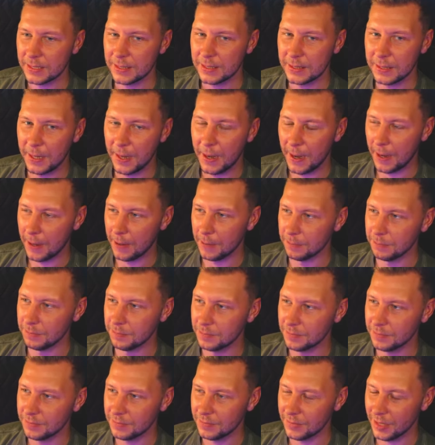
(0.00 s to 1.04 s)

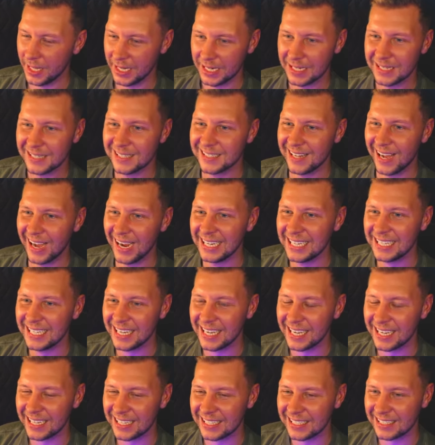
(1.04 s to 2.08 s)
um like
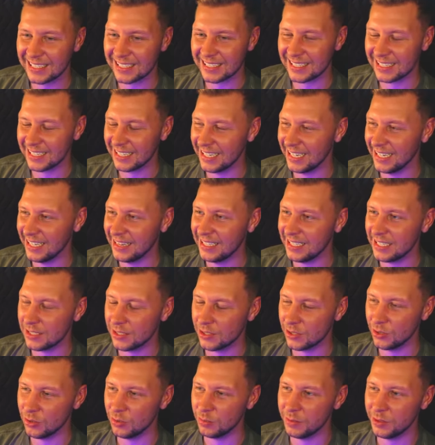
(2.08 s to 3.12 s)
sidekicks in these
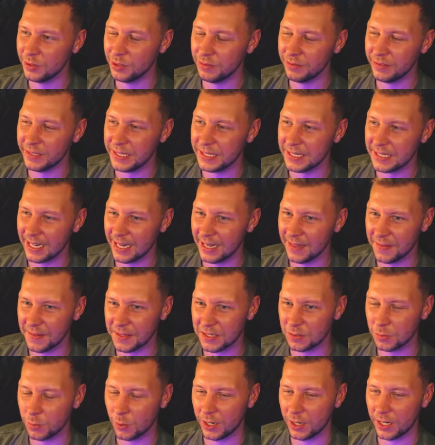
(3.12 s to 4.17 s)
two movies and in
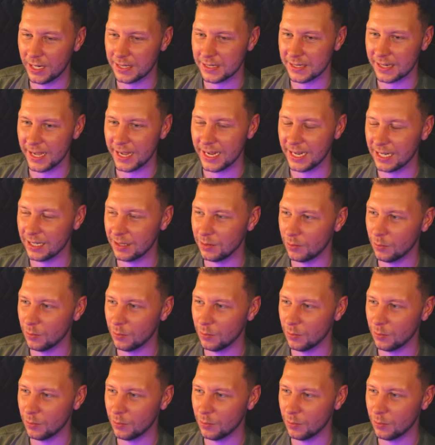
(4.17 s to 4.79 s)
this one it's like